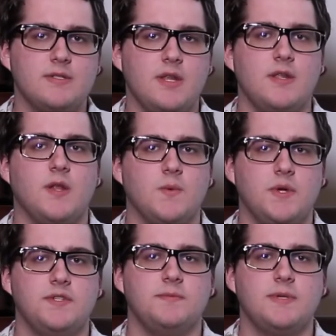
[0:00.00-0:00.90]
than the other
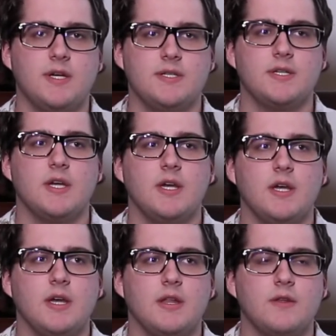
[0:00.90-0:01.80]
ones because
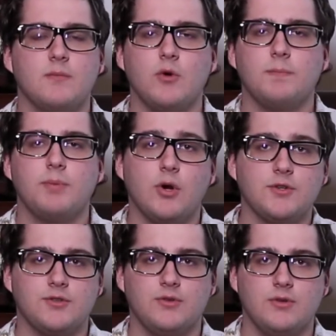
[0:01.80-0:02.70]
they're more
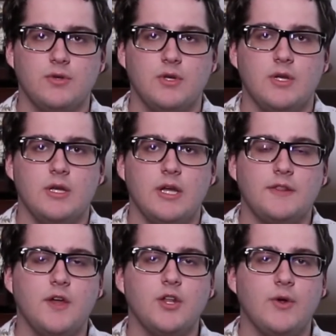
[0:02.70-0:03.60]
personal. Like
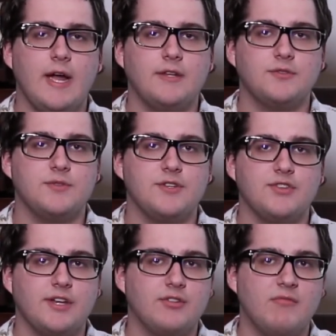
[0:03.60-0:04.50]
the other ads were just
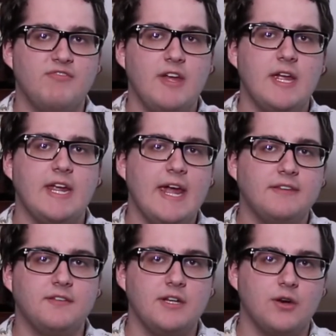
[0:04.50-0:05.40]
like some vague
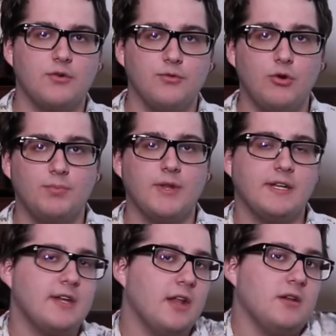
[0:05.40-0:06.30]
entity or group like
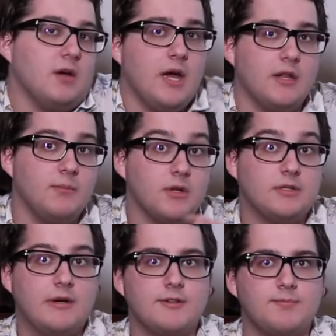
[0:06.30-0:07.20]
telling you, oh, the
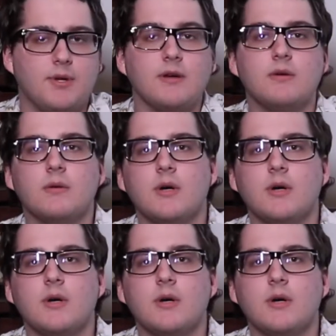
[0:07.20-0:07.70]
military is pretty cool.